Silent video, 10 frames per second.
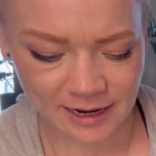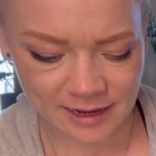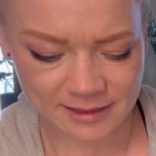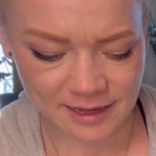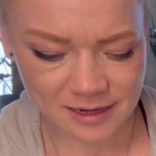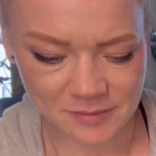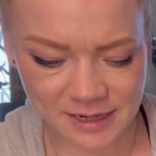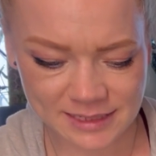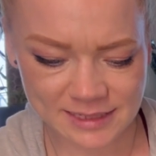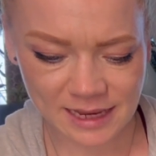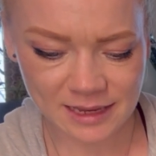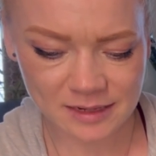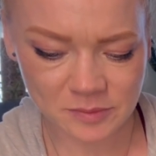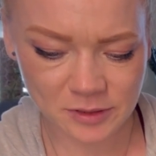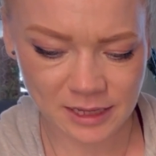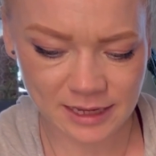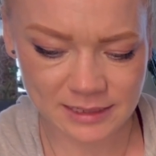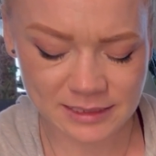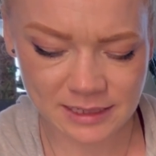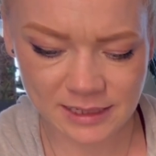And then my second
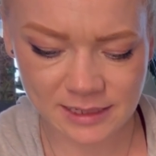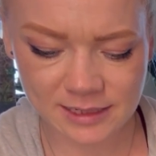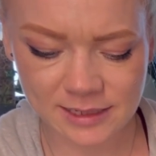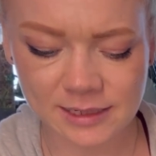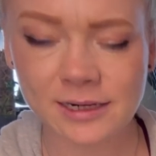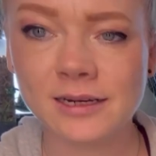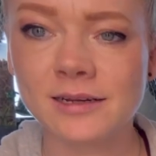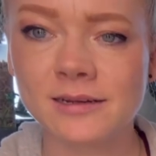plant here